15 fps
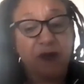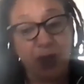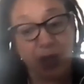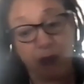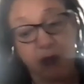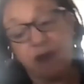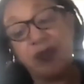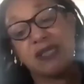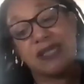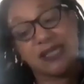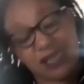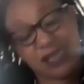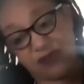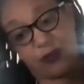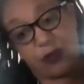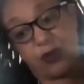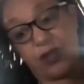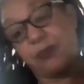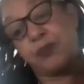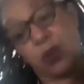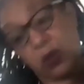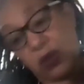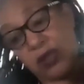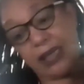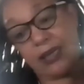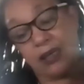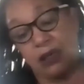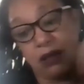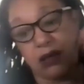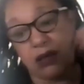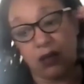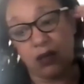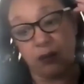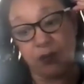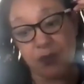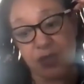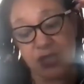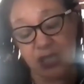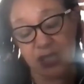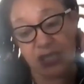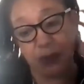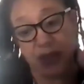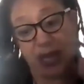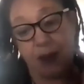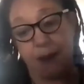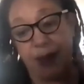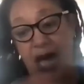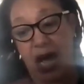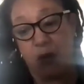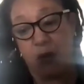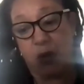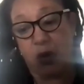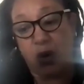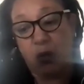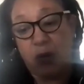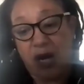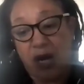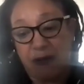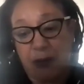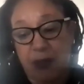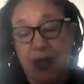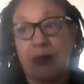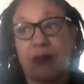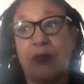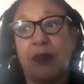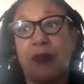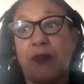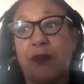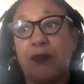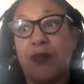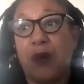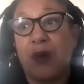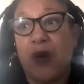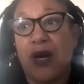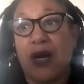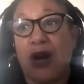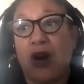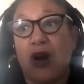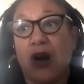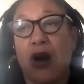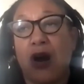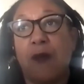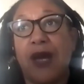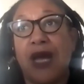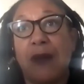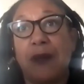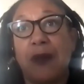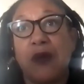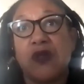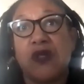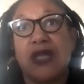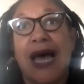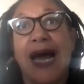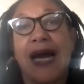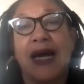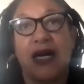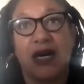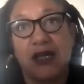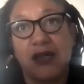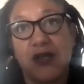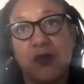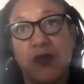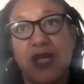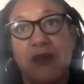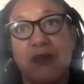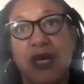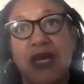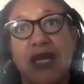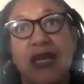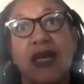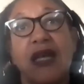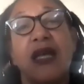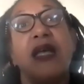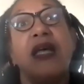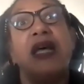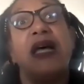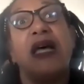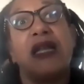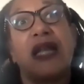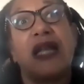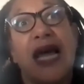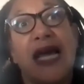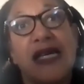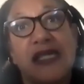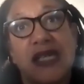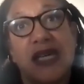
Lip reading: We've been successful in pulling some of that power away from them. But when our papers lie to us, when the media lies